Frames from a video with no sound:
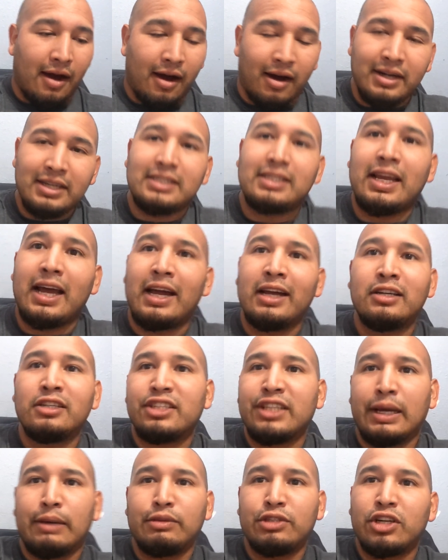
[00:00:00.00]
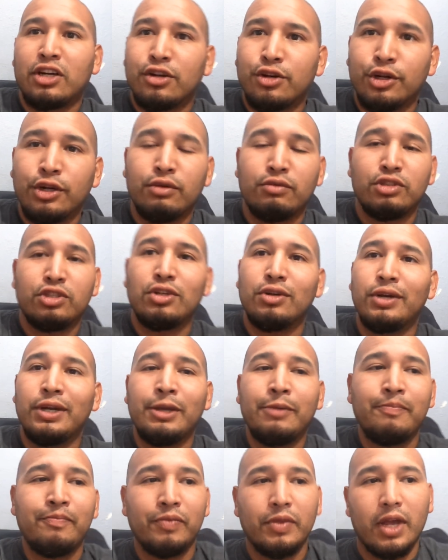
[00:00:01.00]
honestly, I understand what Jon Gruden was
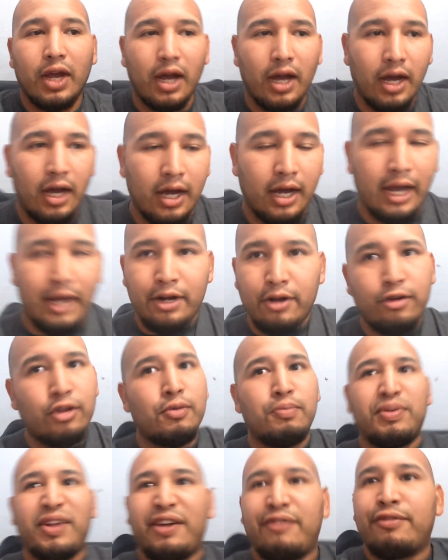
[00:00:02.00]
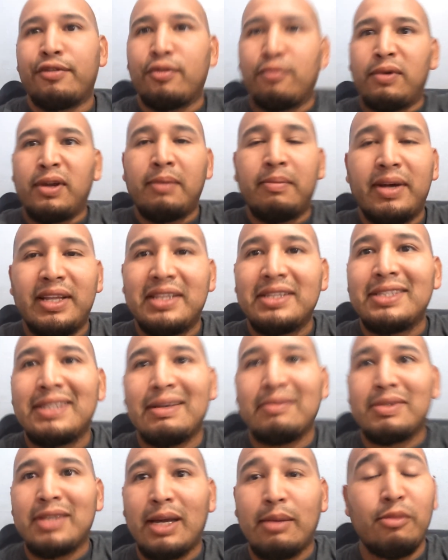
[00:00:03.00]
doing. Uh, I know you play for the win, but at the
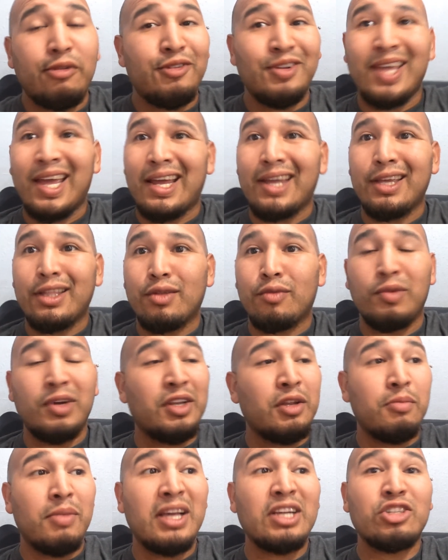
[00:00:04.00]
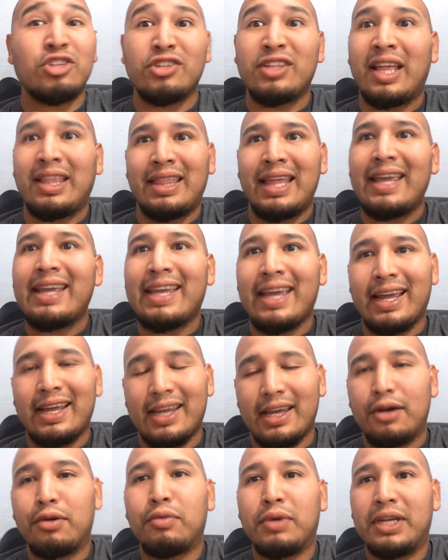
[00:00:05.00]
same time, if you can't get the win, you make sure that they
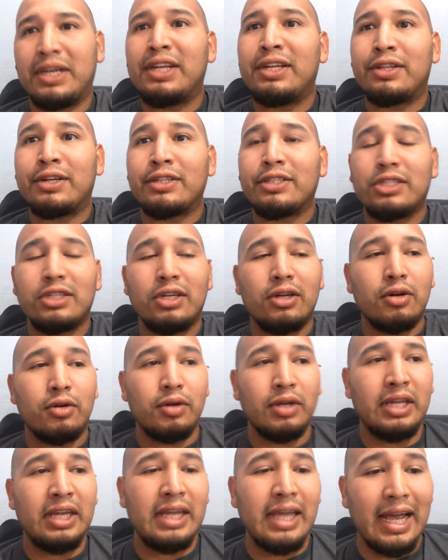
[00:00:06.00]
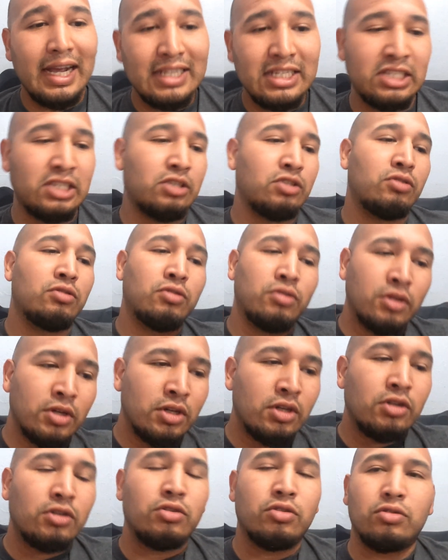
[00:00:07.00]
can't get a win either. So he actually
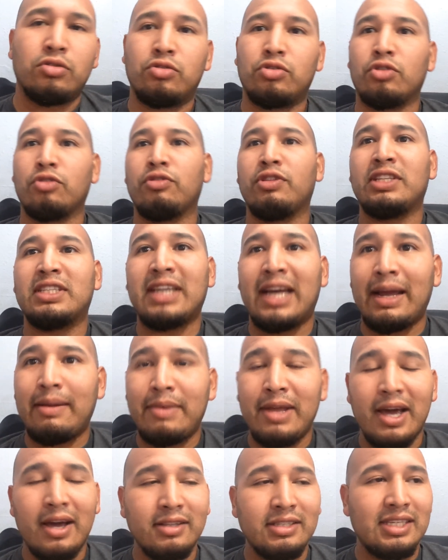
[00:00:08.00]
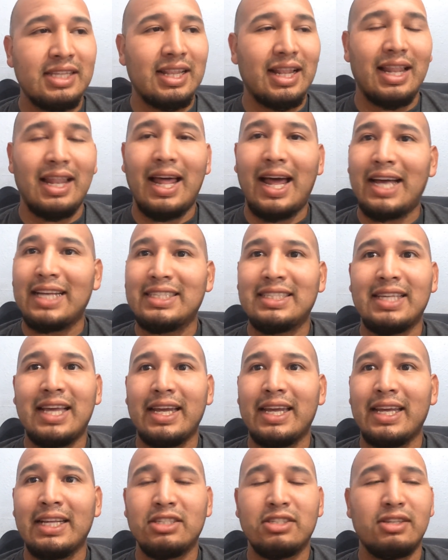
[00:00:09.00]
drew the time down to the last
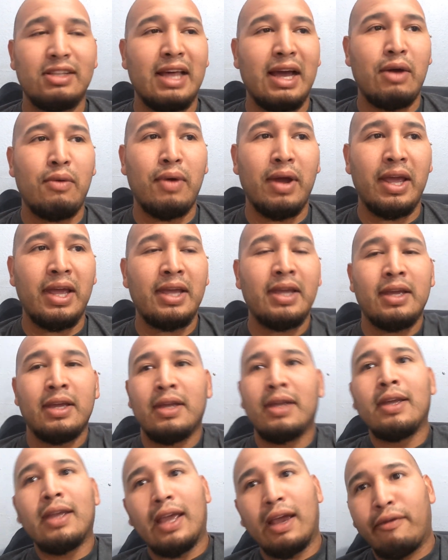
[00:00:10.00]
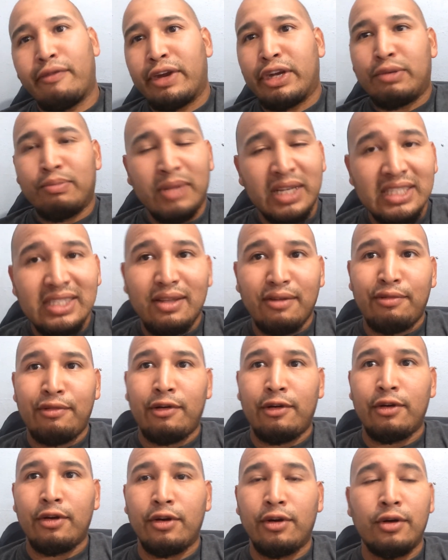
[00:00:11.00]
second, so that way, if we miss the
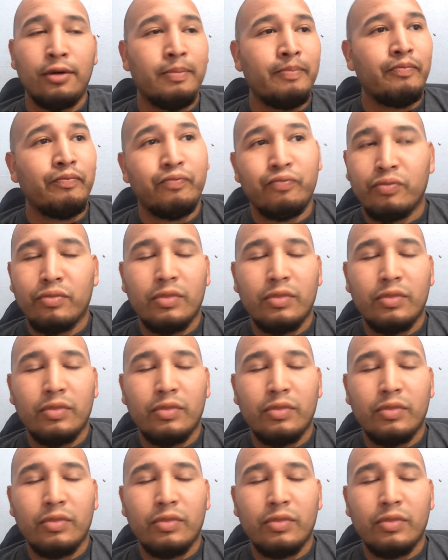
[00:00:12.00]
field goal,